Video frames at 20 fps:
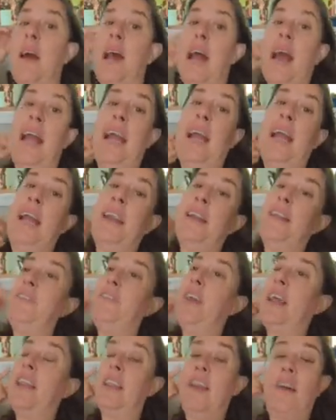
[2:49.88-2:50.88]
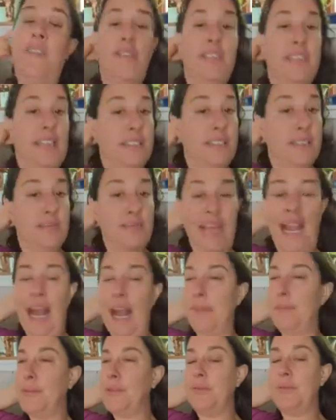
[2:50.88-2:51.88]
And they loved it. They
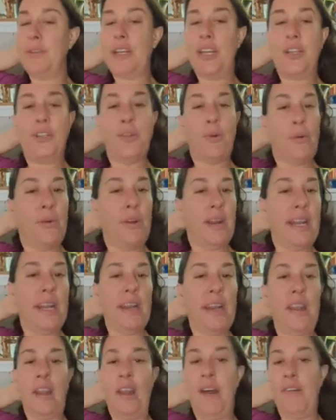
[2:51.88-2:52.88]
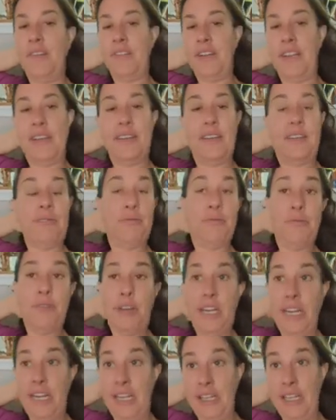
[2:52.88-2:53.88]
absolutely adored it and loved it and
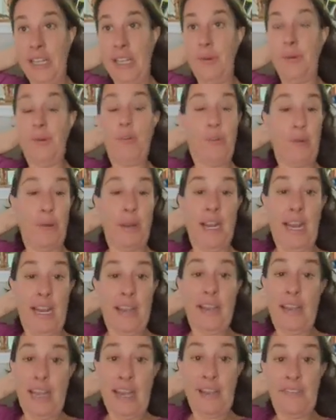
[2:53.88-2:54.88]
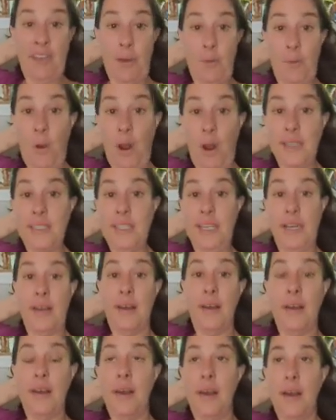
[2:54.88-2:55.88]
really created the life they wanted.
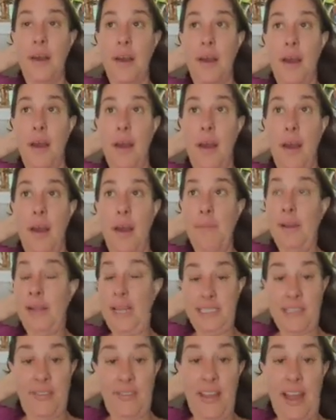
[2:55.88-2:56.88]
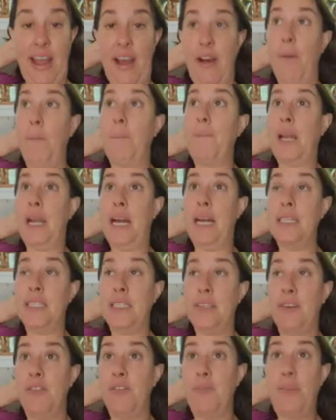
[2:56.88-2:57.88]
Because of the help, because
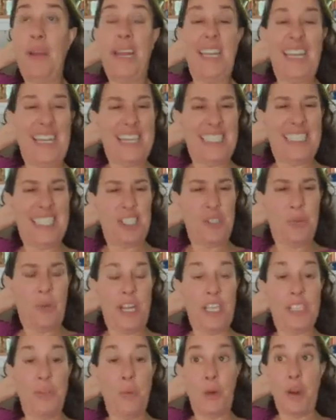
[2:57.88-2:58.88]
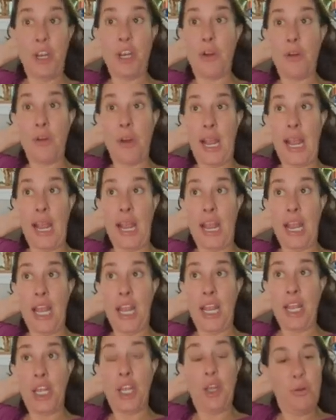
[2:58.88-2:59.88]
of being in a situation where
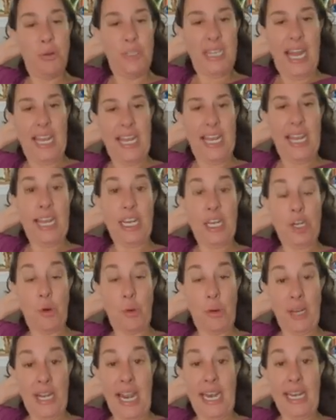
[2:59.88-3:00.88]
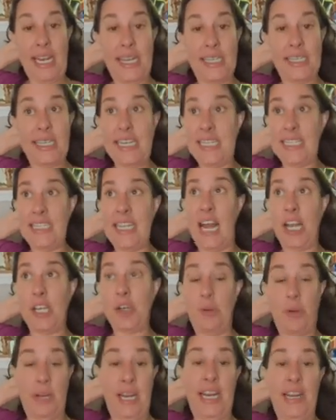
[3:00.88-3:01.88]
you take it and create it. It's not
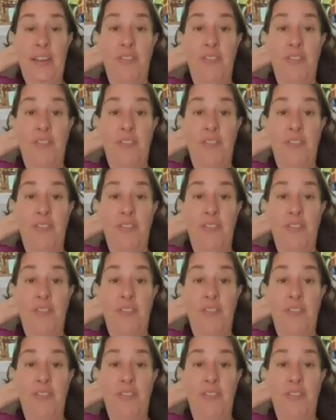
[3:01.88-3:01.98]
created